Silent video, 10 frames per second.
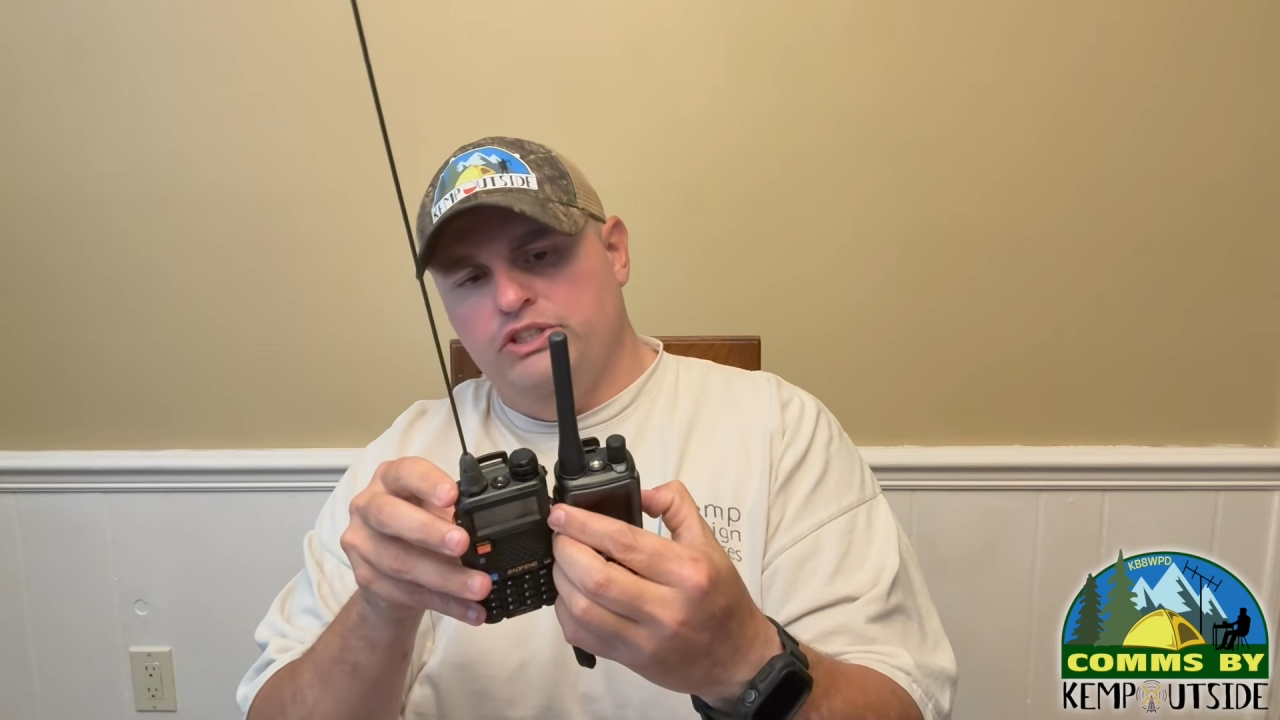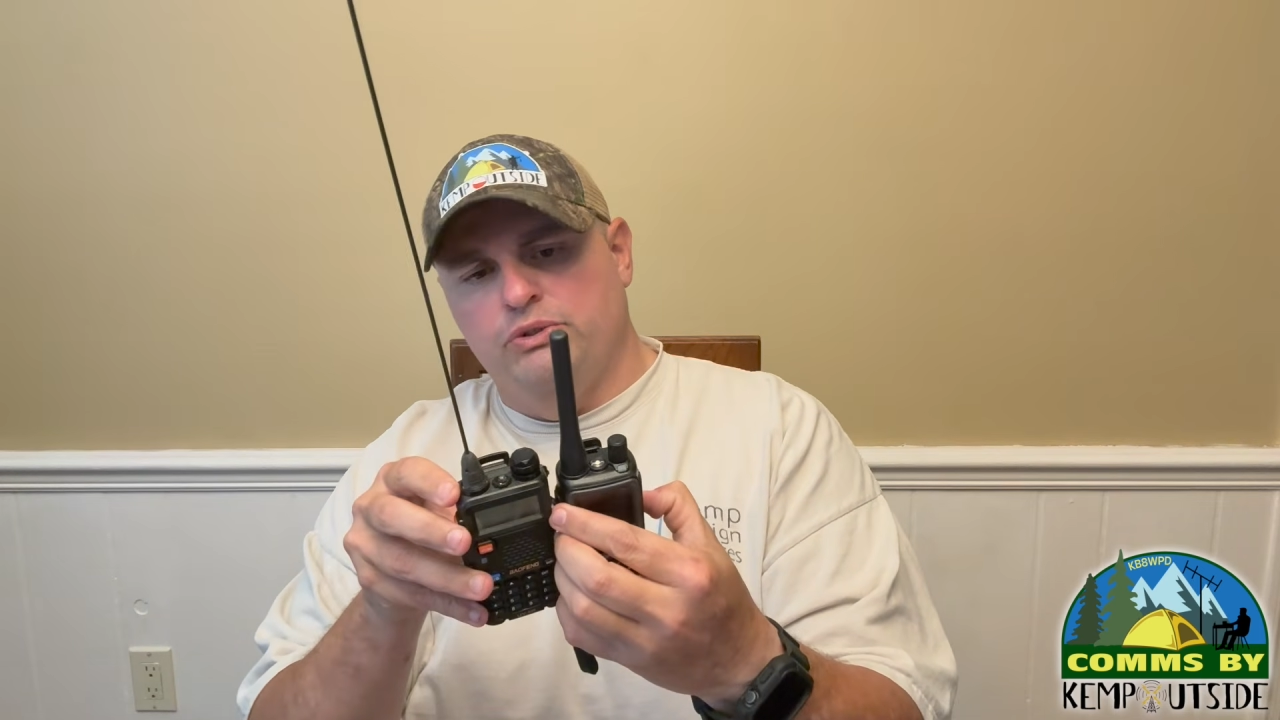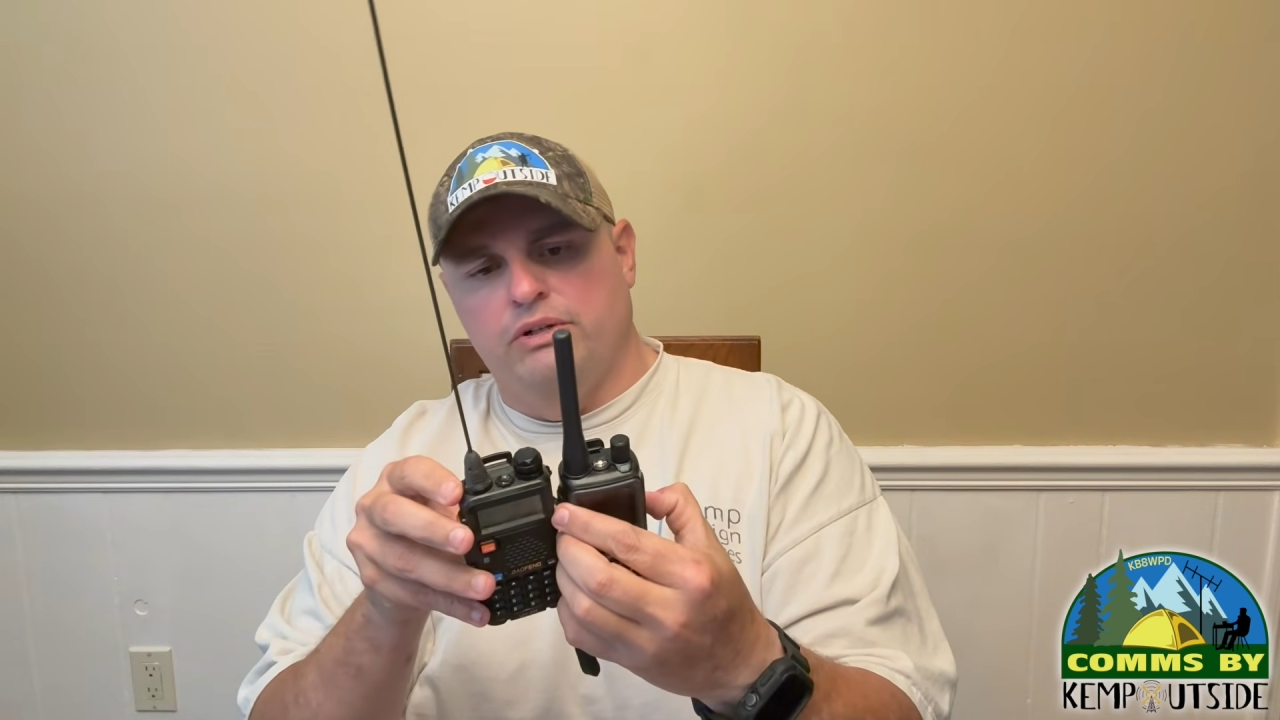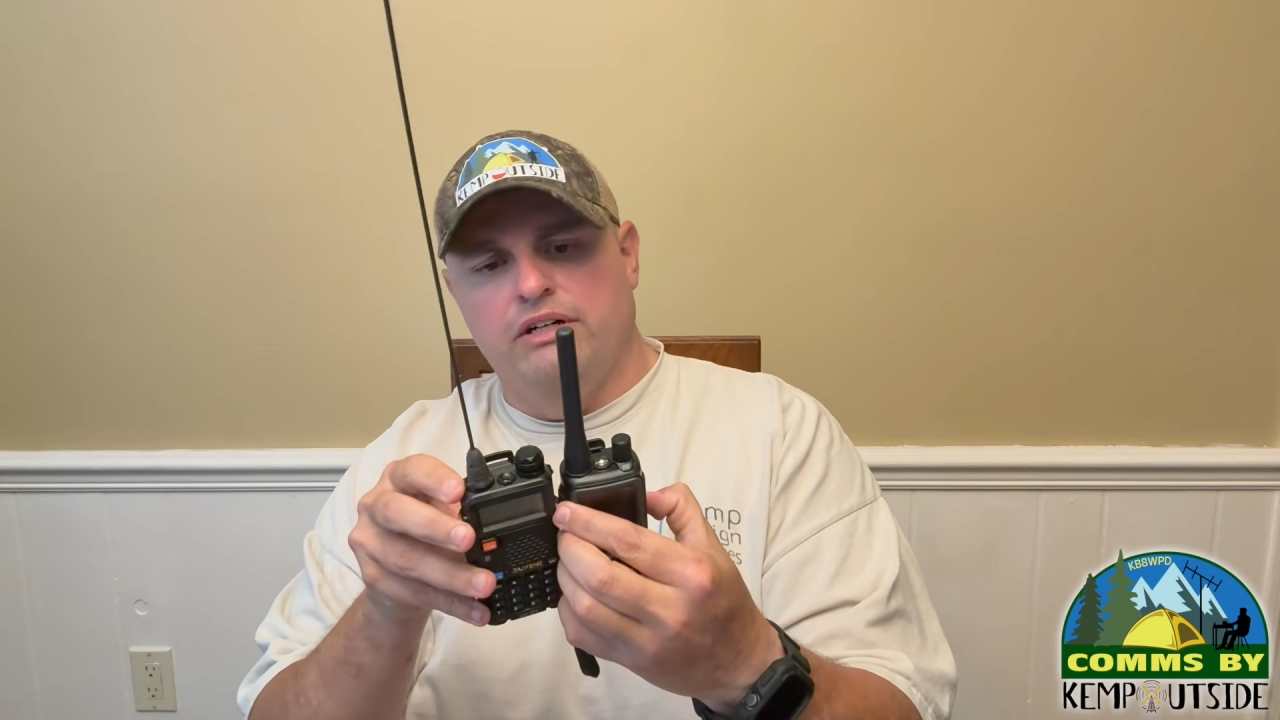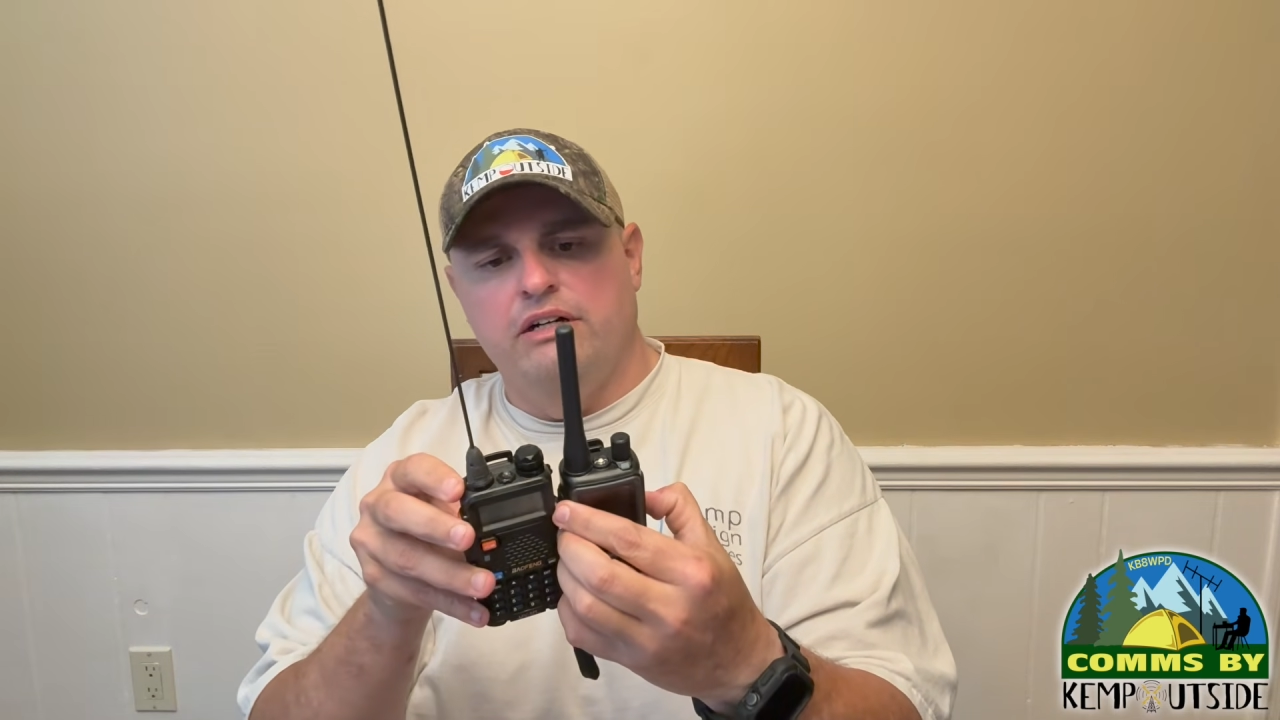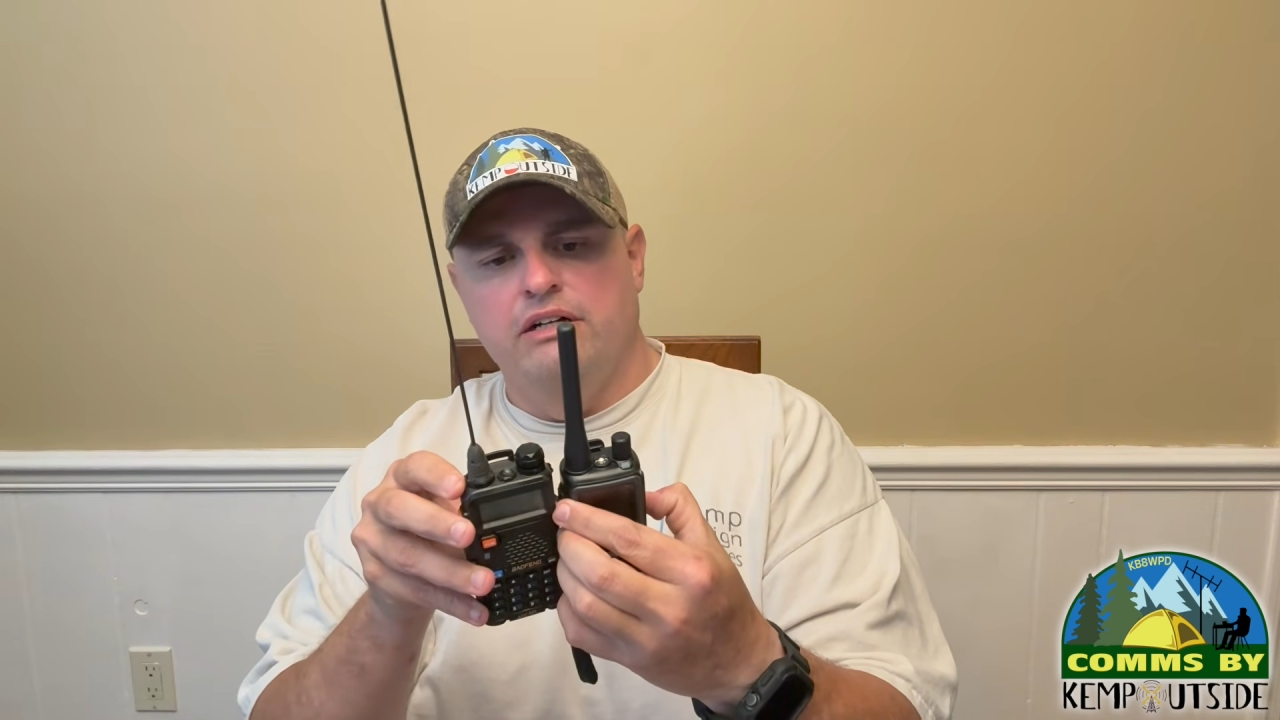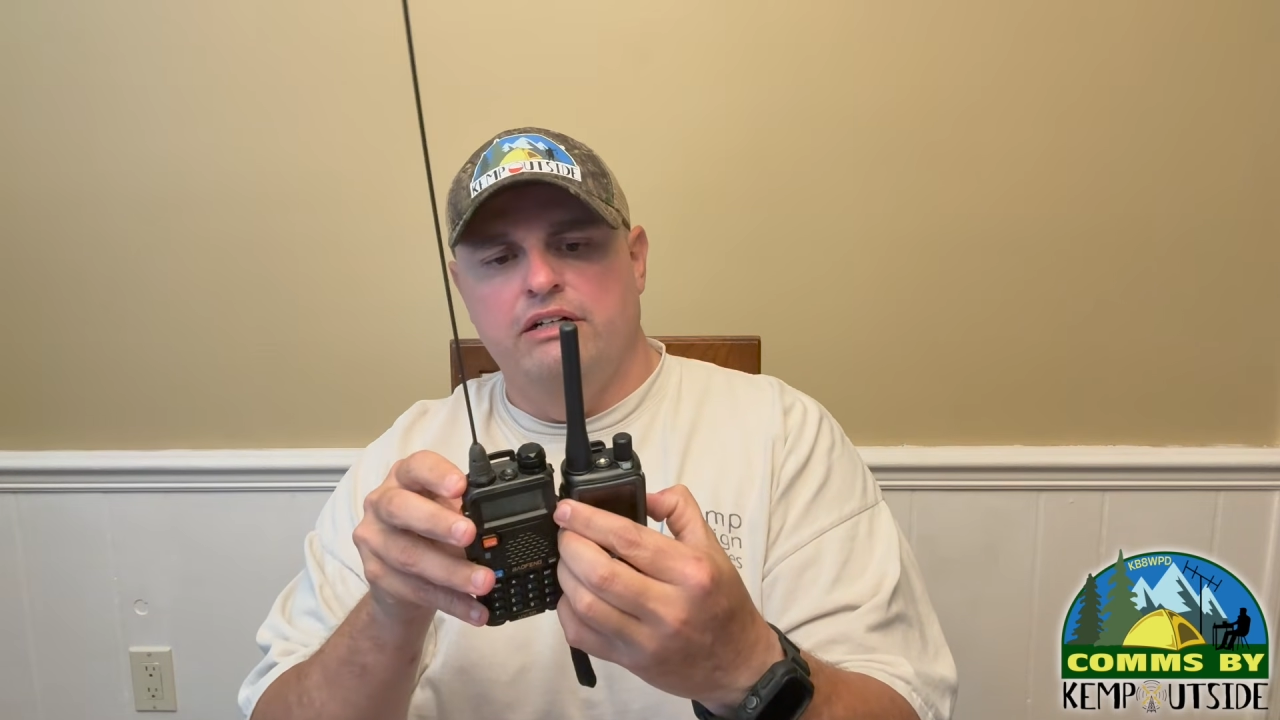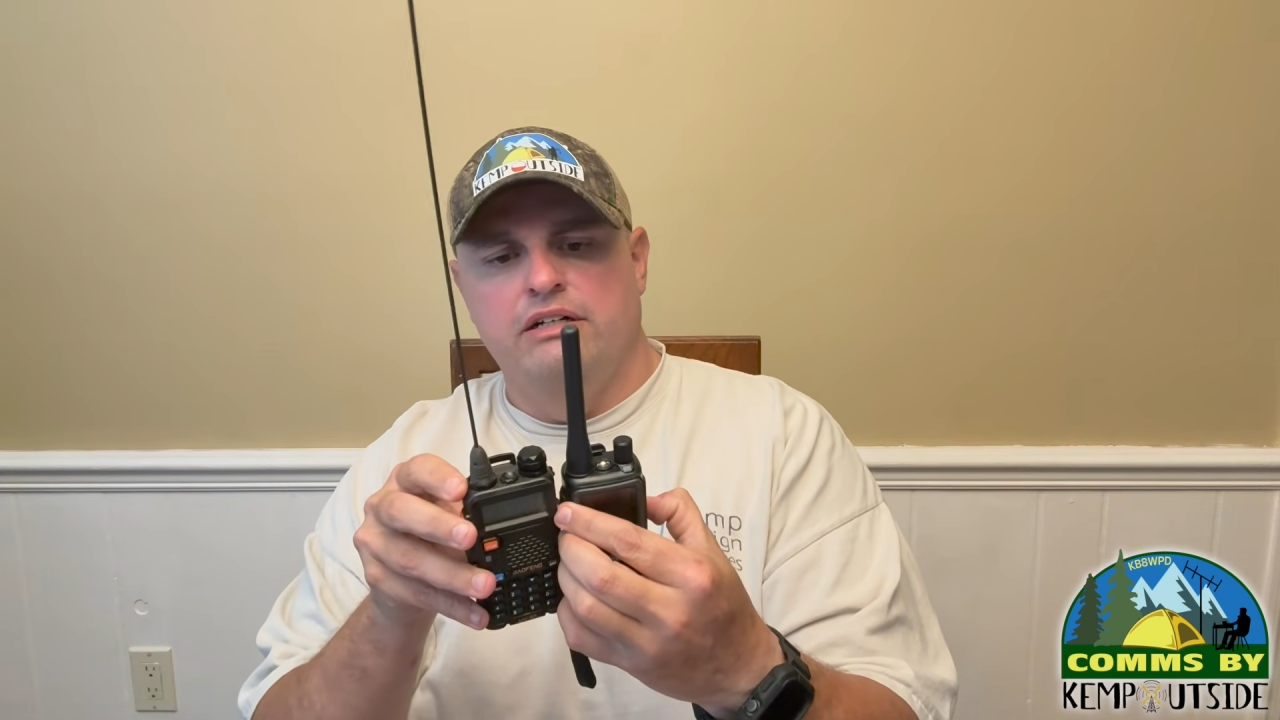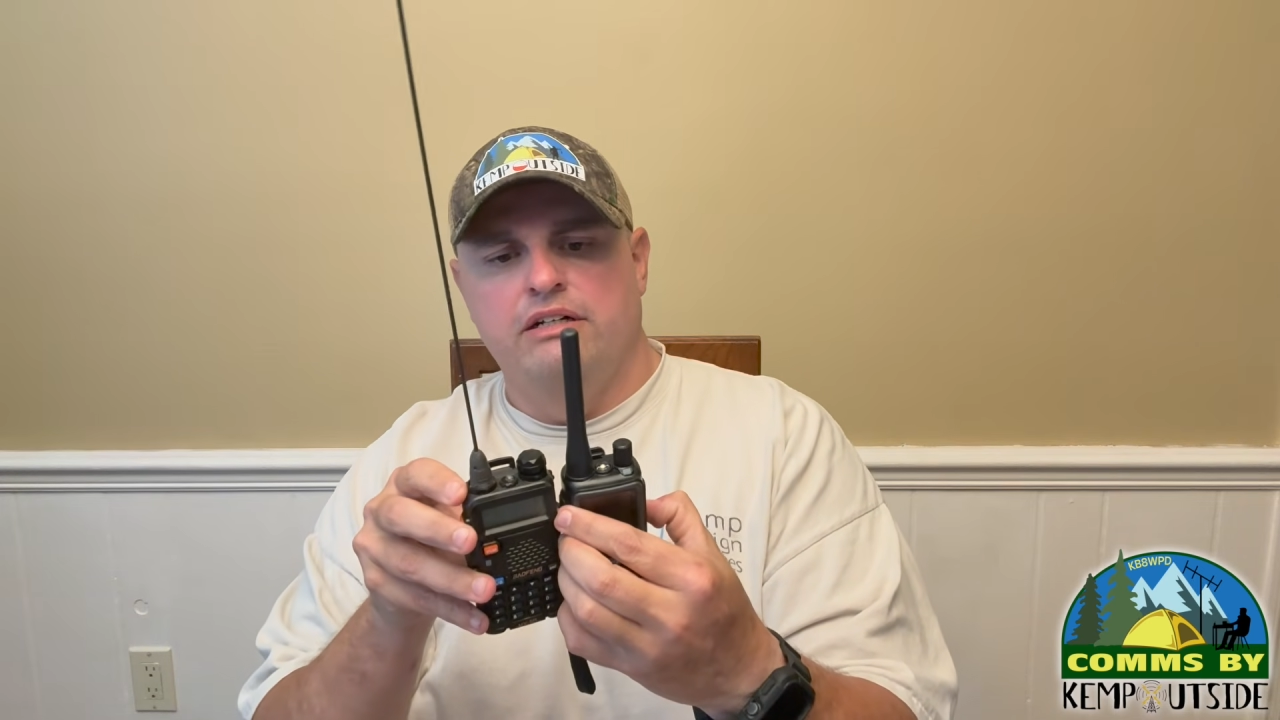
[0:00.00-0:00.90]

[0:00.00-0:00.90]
shorter.